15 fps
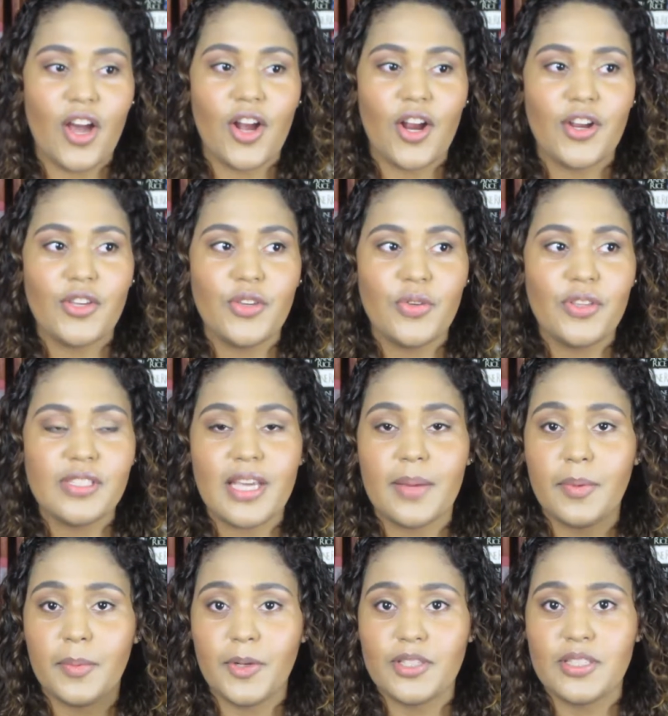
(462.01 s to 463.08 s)
are you the
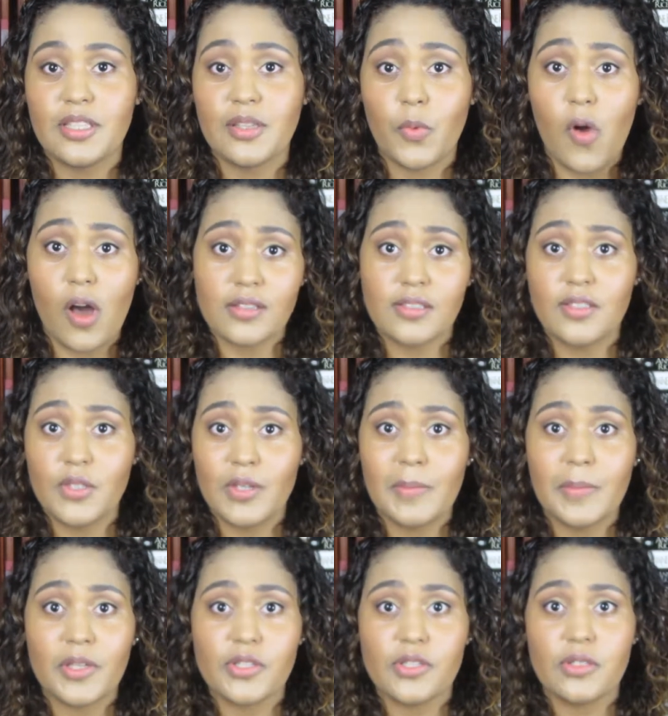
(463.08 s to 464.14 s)
type of person that walks into a
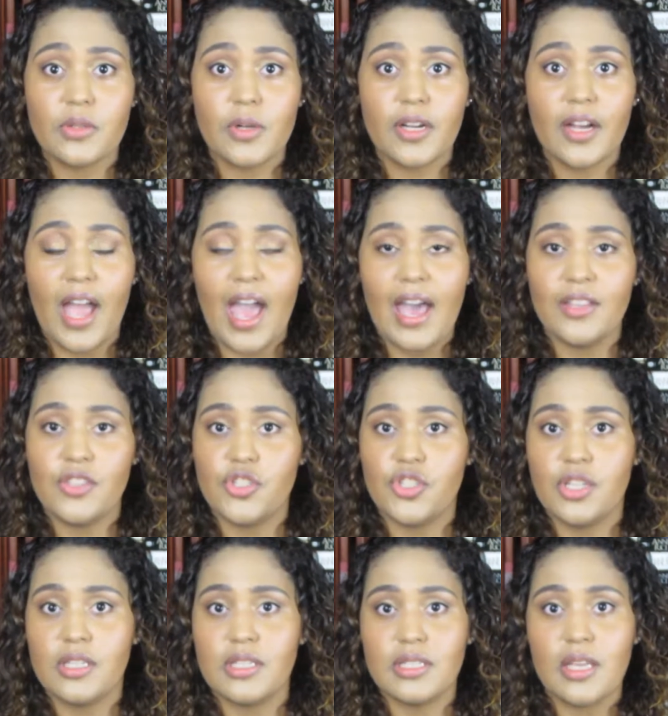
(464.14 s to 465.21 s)
bookstore and
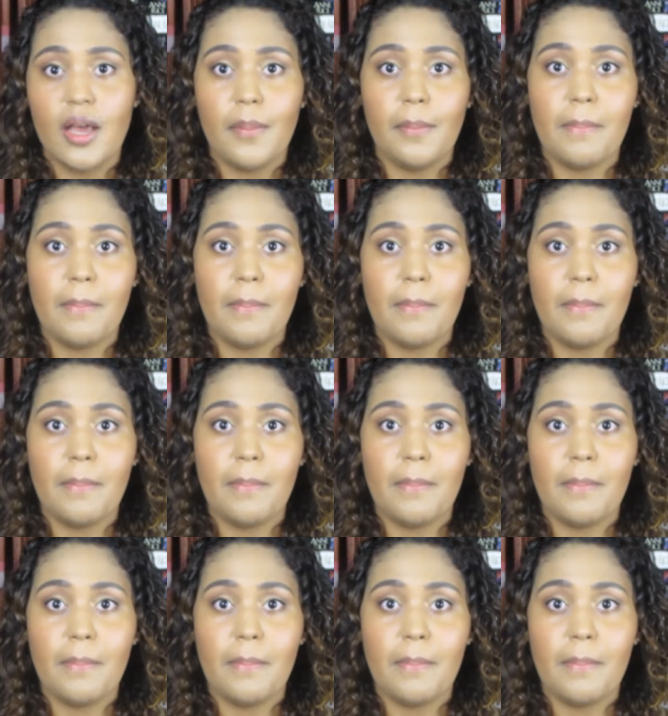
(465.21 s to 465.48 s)
just